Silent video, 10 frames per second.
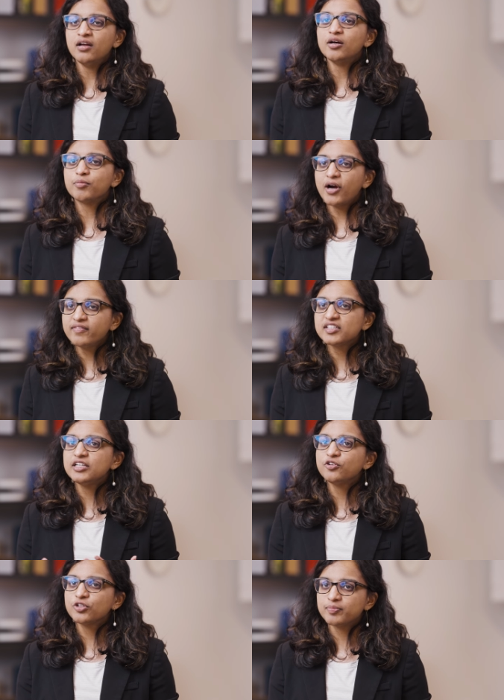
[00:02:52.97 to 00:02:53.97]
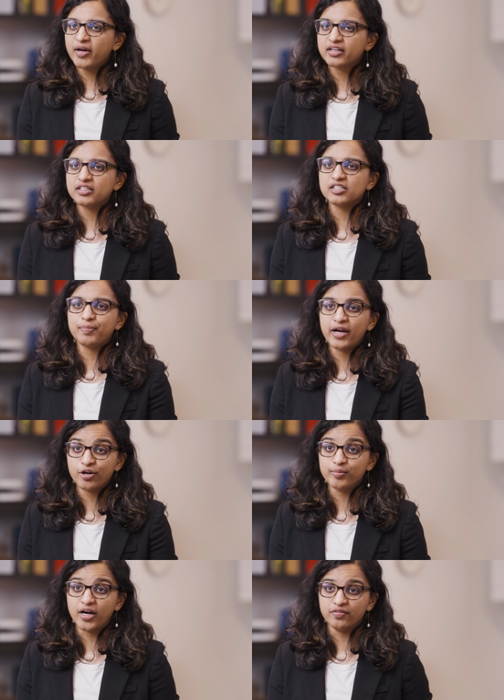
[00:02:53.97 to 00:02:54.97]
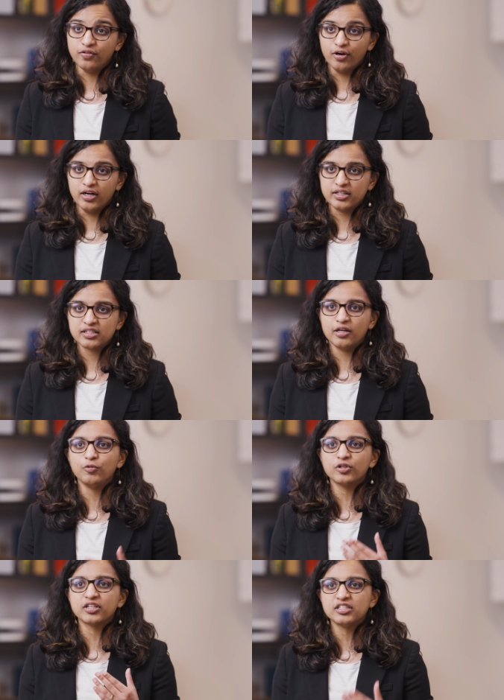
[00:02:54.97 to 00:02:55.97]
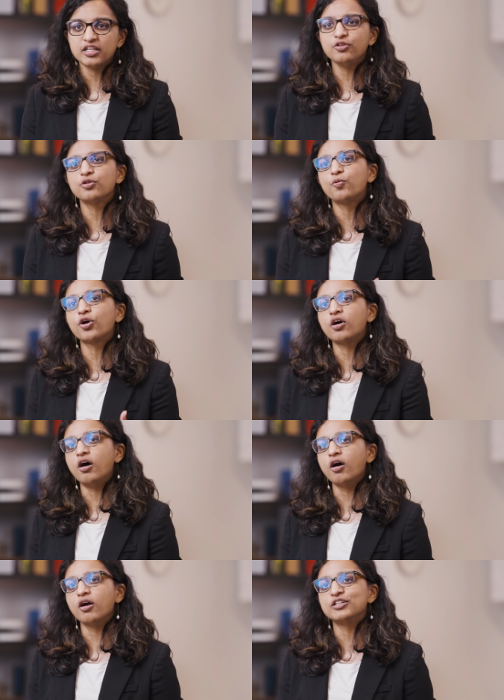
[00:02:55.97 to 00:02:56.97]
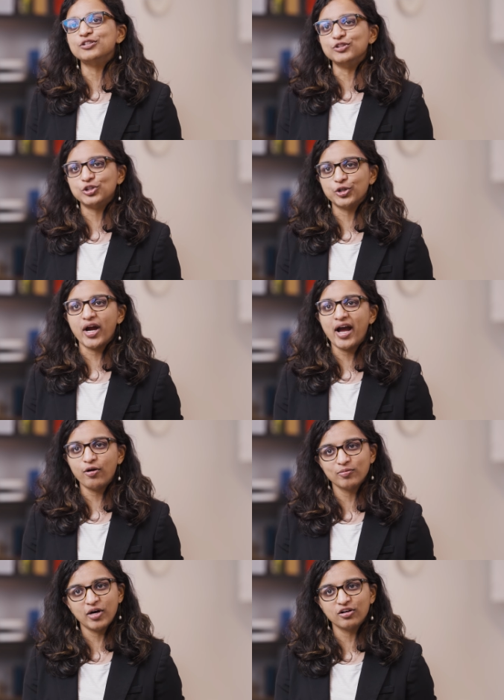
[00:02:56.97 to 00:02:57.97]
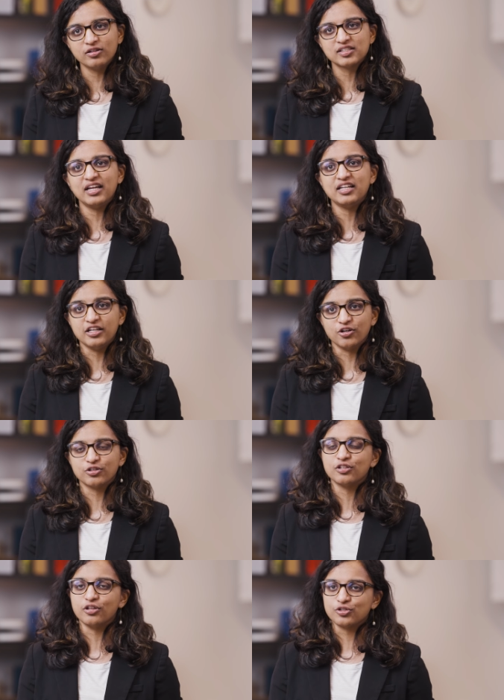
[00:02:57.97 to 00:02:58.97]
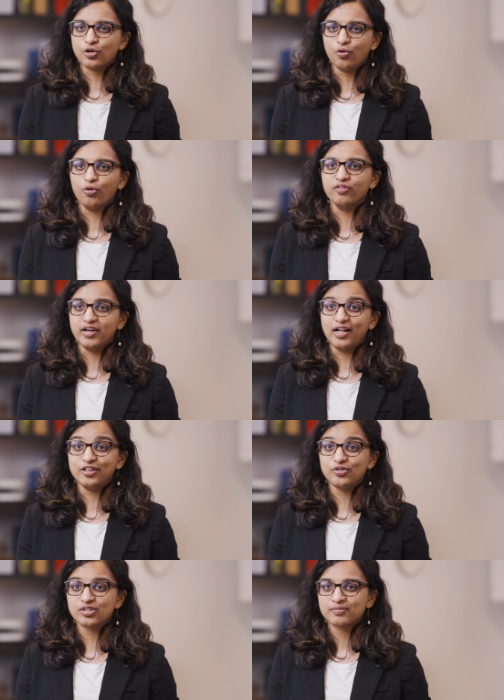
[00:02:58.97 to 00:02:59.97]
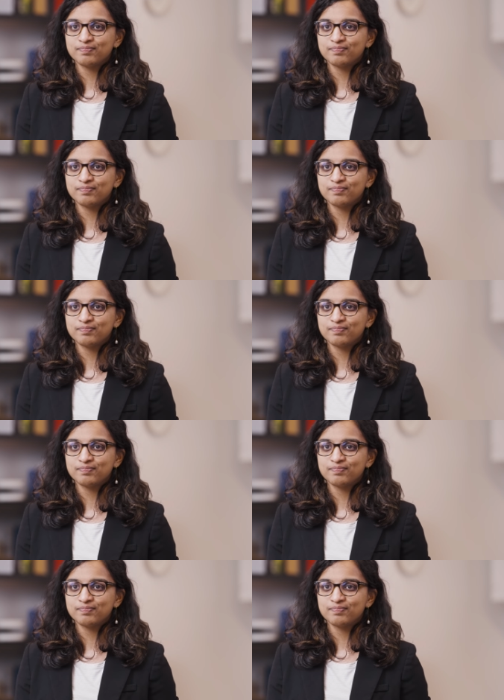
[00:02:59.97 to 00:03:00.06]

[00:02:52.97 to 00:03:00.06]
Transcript: Privacy and respect is paramount for us, and we'll continue to work hard to ensure our models adhere to those core values.